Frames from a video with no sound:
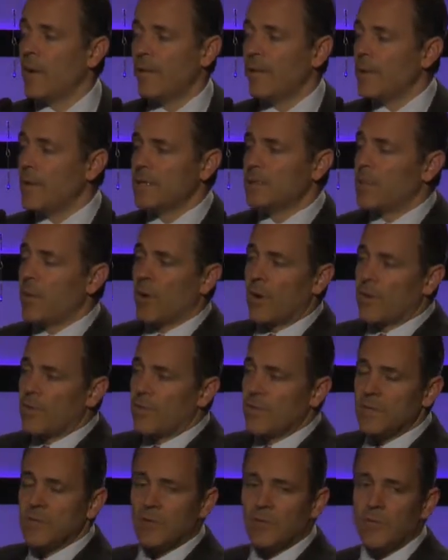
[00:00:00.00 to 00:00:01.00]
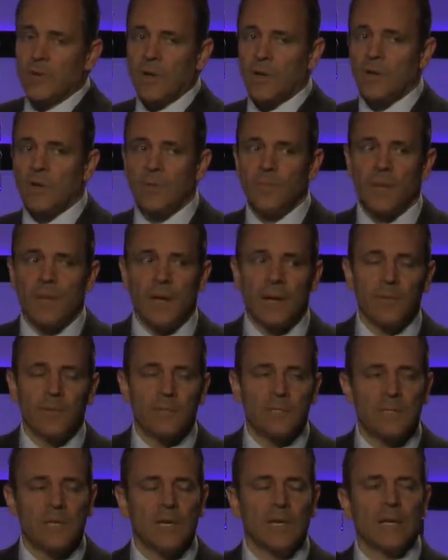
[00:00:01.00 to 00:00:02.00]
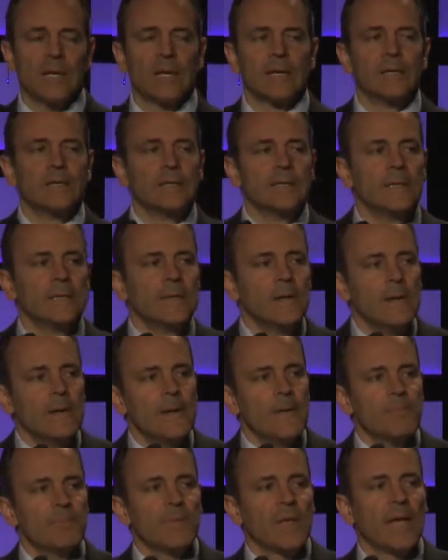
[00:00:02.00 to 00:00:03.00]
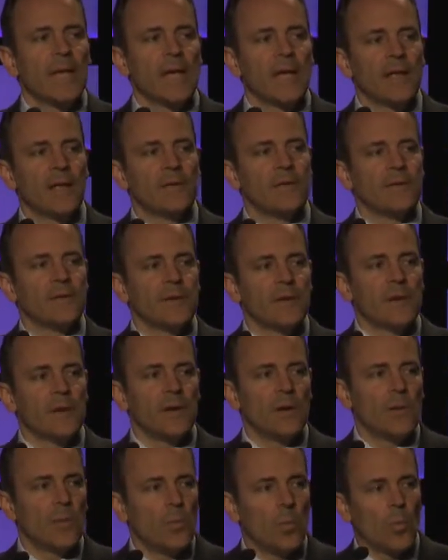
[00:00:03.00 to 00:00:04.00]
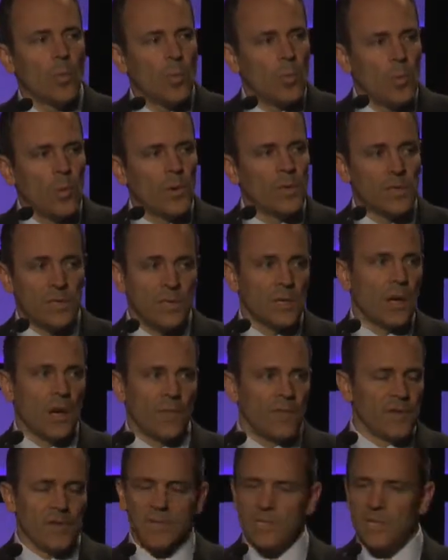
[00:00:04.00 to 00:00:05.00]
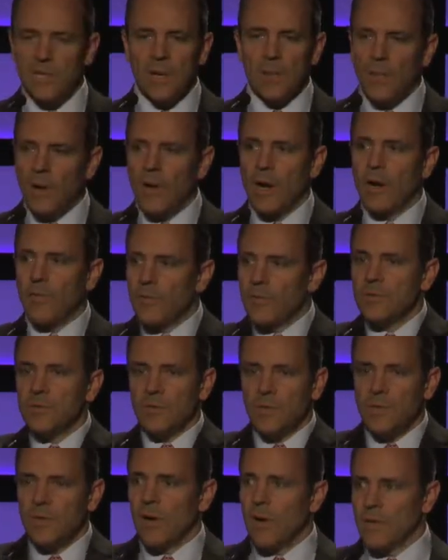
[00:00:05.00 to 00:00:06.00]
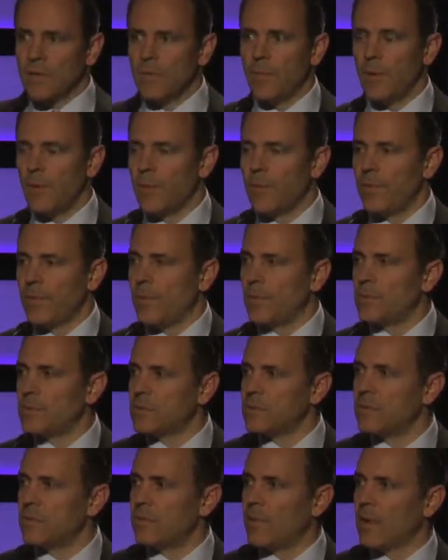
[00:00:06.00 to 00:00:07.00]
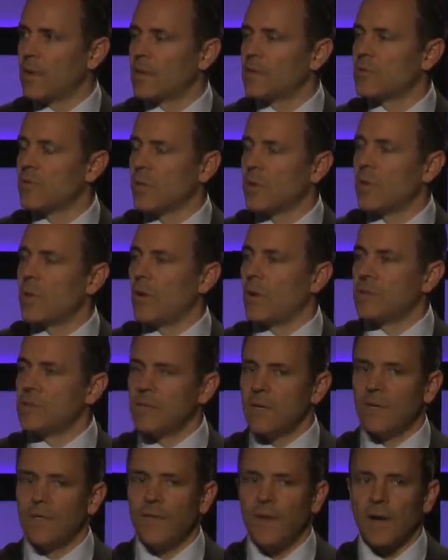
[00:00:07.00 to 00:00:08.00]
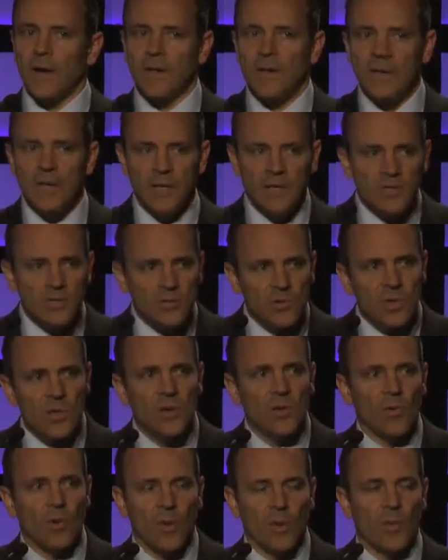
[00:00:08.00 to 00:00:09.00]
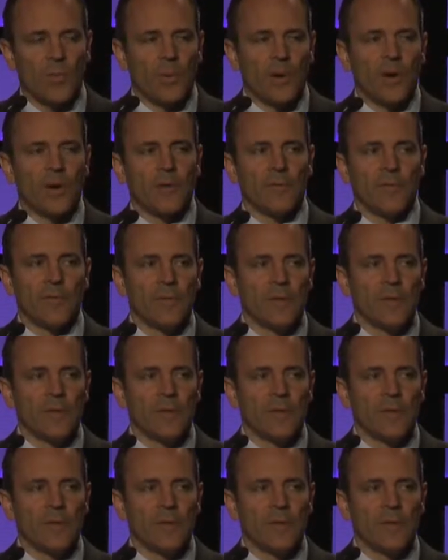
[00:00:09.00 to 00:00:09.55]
as part of this curriculum that I was studying. And it's obviously, among others, we talked about those regulatory laws that affect the industry you're all a part of.